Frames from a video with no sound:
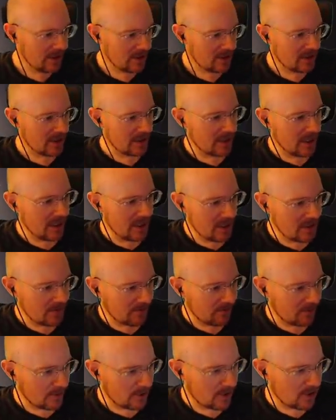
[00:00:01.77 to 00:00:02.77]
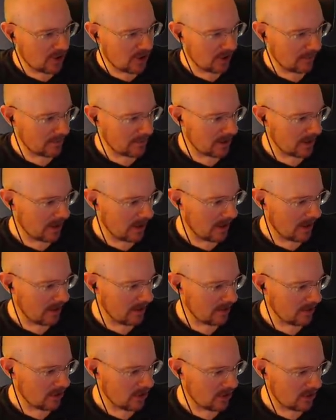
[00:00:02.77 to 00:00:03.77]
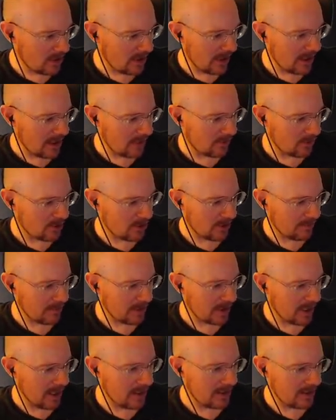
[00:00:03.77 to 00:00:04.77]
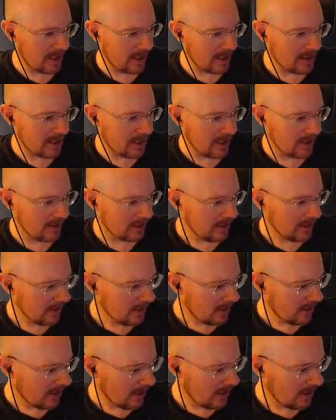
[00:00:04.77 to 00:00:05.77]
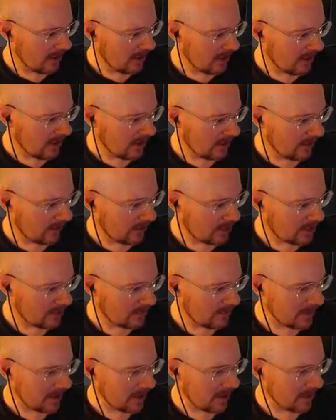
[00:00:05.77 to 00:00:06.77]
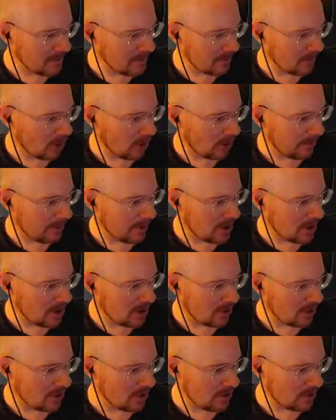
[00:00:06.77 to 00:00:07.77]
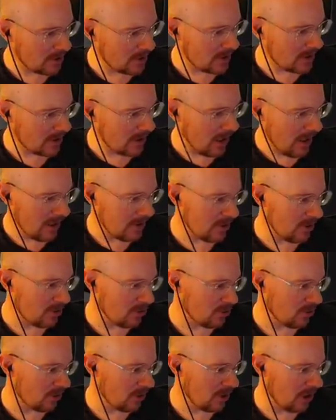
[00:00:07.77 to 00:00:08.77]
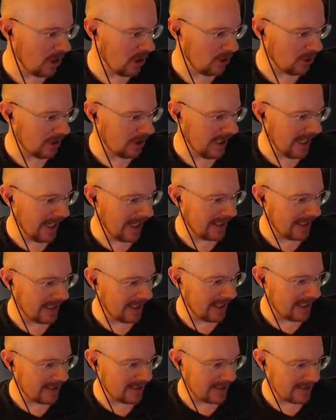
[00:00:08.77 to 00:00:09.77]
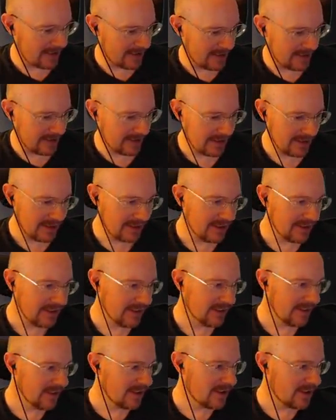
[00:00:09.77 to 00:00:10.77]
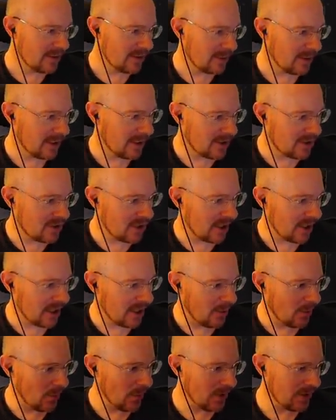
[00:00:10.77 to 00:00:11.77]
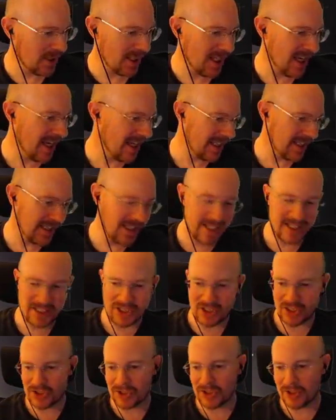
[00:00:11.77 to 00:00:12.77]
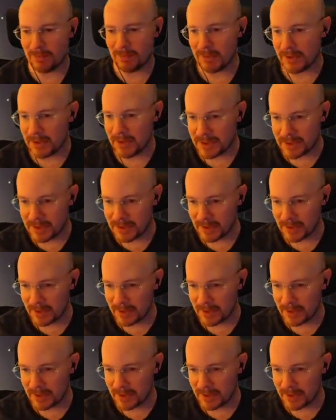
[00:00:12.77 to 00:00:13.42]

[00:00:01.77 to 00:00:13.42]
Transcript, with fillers: today's first ship today, today's first ship today, today, today, uh, first ship today comes from RPG Nerdos, as usual, called the Atlantis. So we're going to check out what the Atlantis ship is.